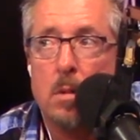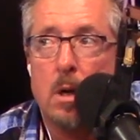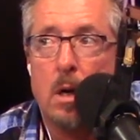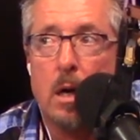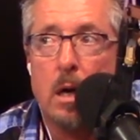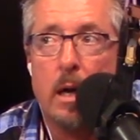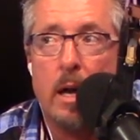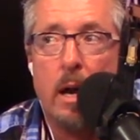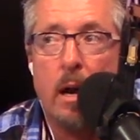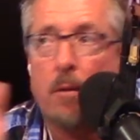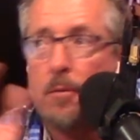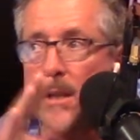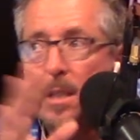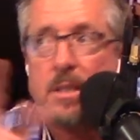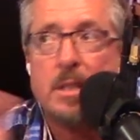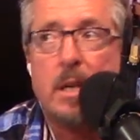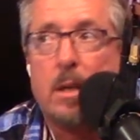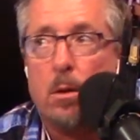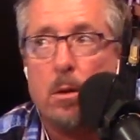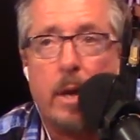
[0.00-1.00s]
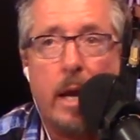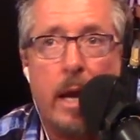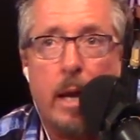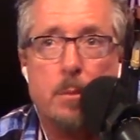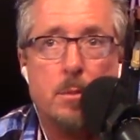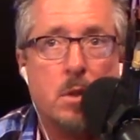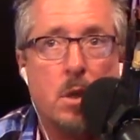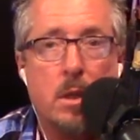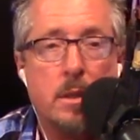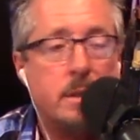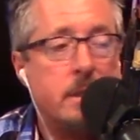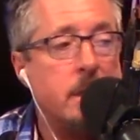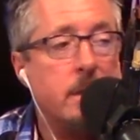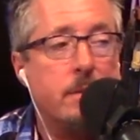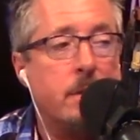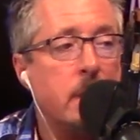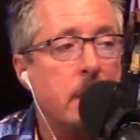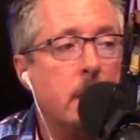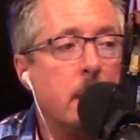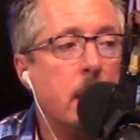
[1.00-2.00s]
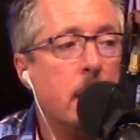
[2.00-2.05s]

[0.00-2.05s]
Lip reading: every single game's on TV.